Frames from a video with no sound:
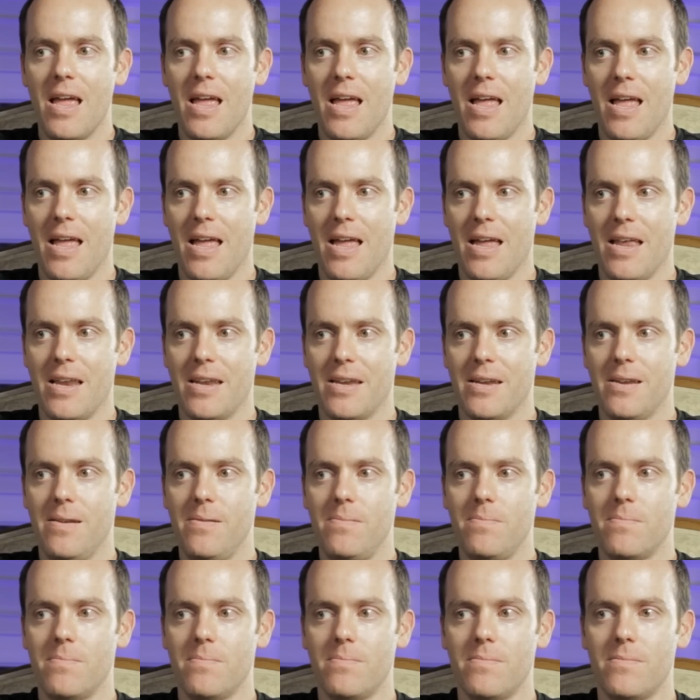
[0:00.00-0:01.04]
And
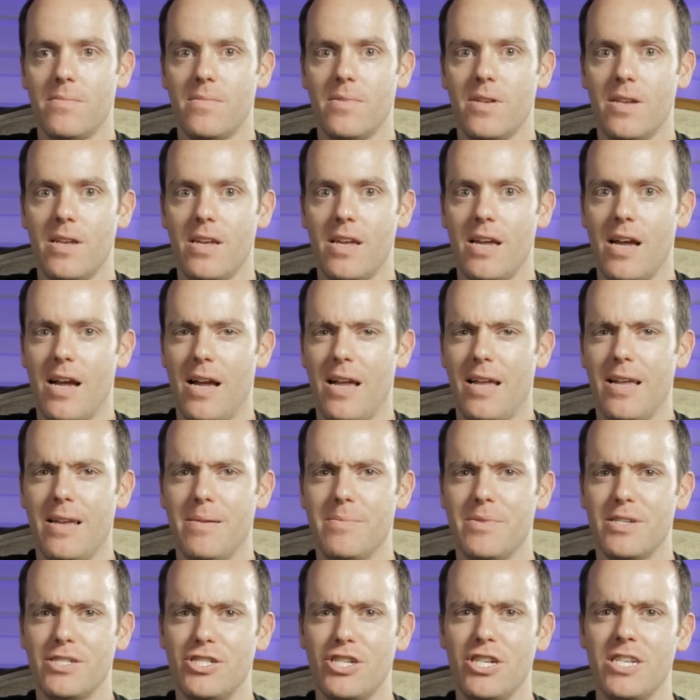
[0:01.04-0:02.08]
I
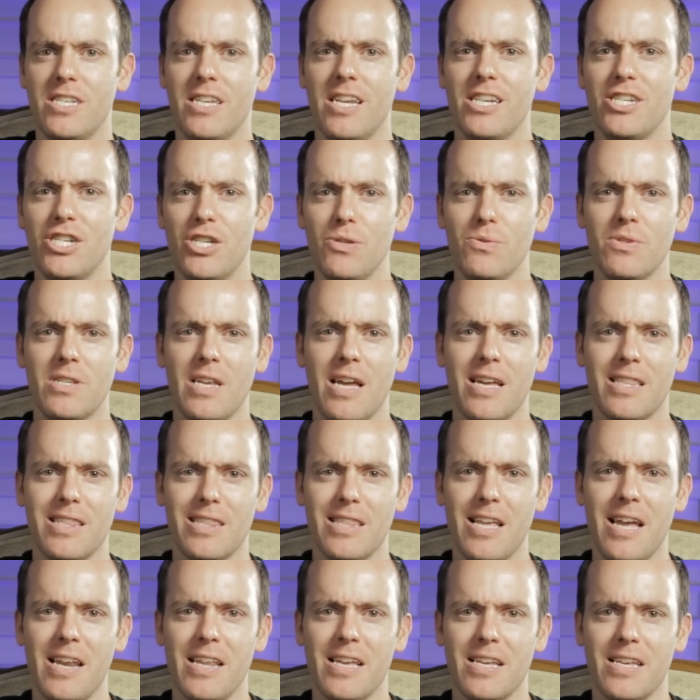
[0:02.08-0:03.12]
mean, she said she was
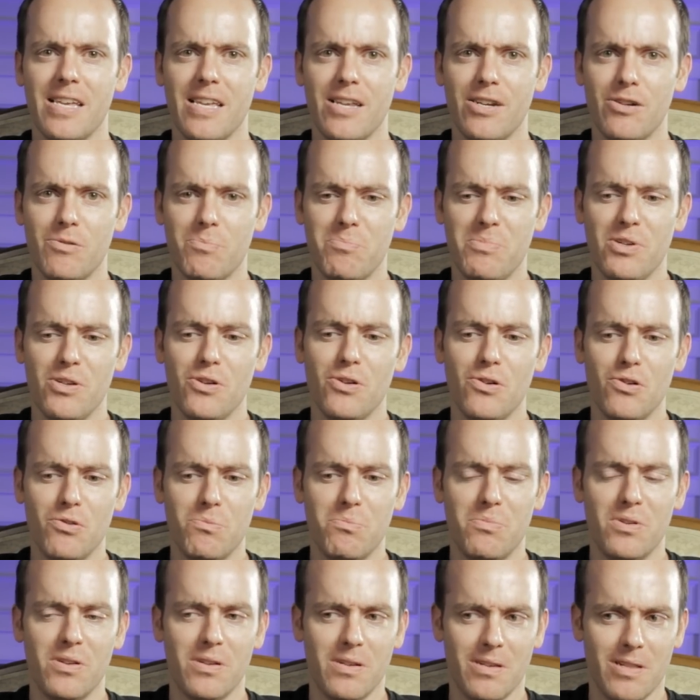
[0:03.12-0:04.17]
athletic in her build,
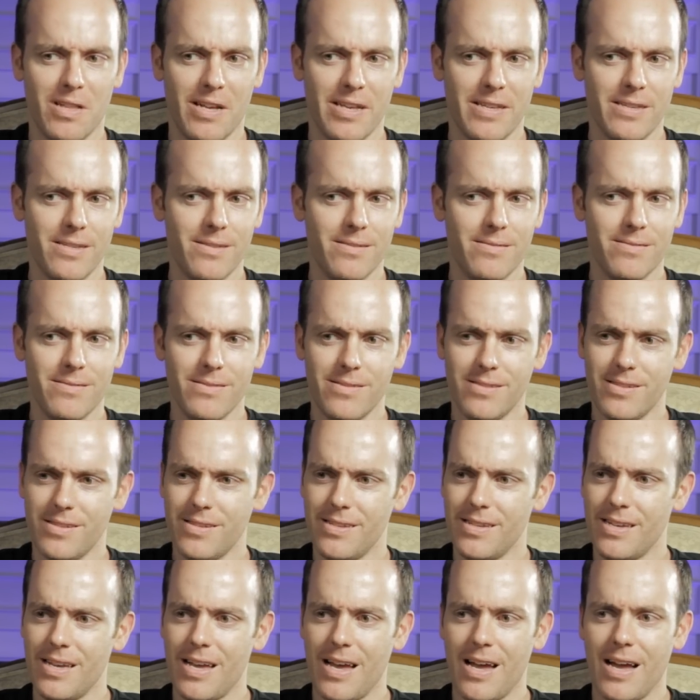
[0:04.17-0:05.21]
but like,
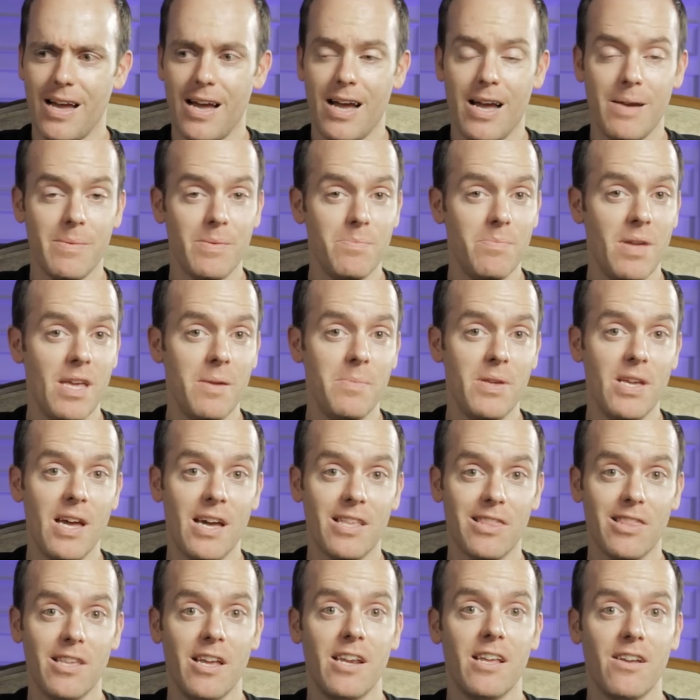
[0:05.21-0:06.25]
I mean, maybe
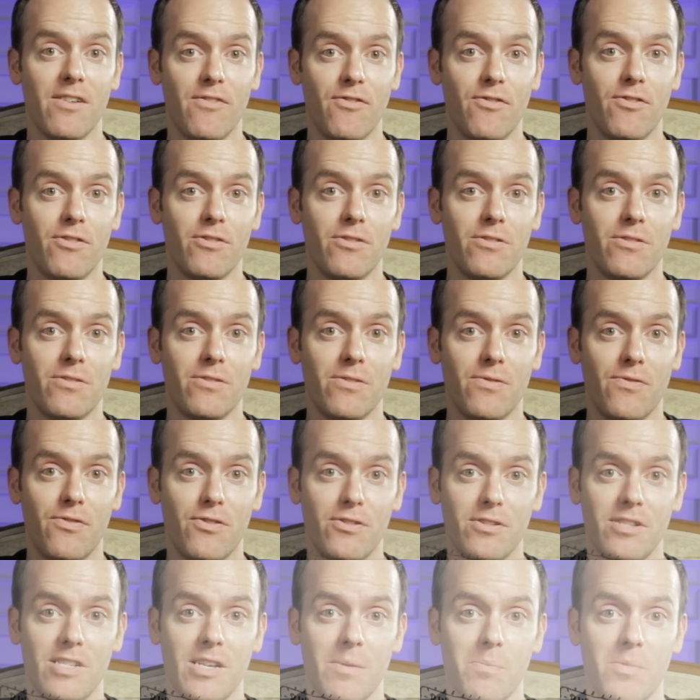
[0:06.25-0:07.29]
athletic for
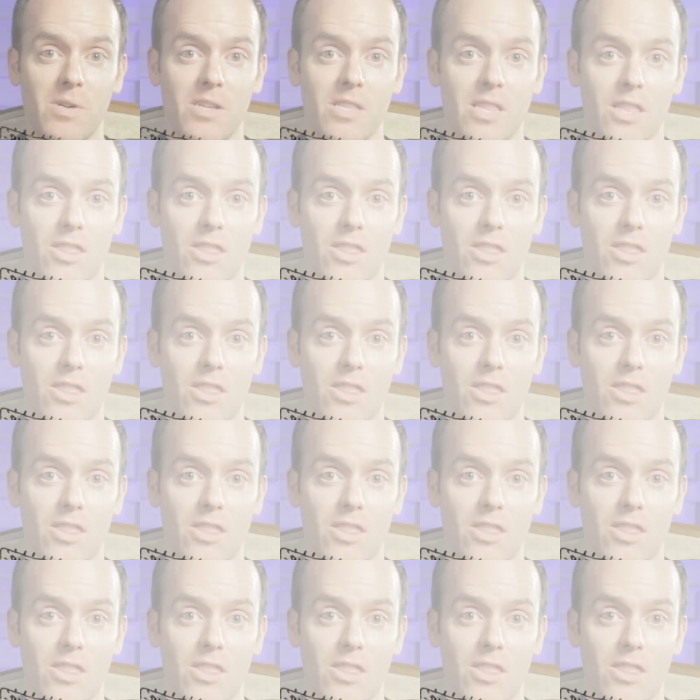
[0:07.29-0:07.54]
somebody